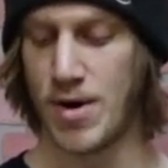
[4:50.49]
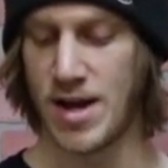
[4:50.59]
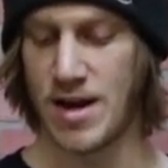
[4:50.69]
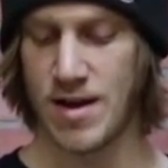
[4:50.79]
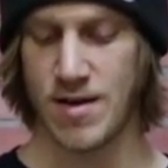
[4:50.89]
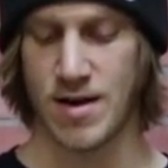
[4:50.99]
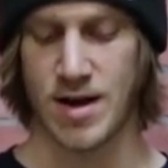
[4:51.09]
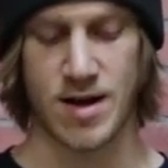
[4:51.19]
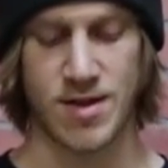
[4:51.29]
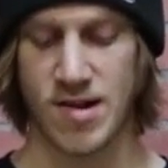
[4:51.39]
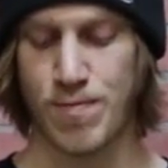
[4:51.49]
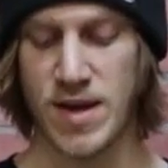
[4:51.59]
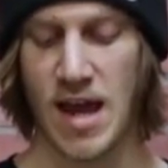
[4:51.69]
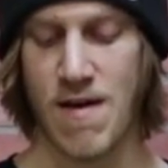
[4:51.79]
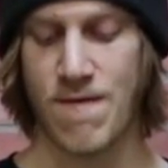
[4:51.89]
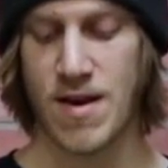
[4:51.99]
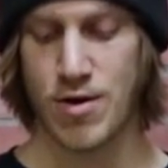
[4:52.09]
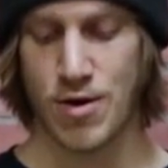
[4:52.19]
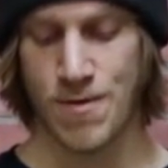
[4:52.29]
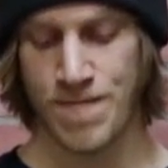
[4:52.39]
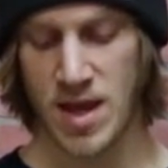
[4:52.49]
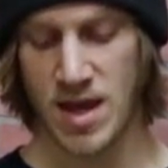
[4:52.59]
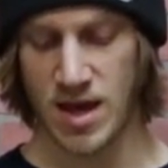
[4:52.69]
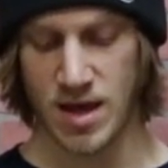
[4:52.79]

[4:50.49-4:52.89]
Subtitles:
but this BK Fender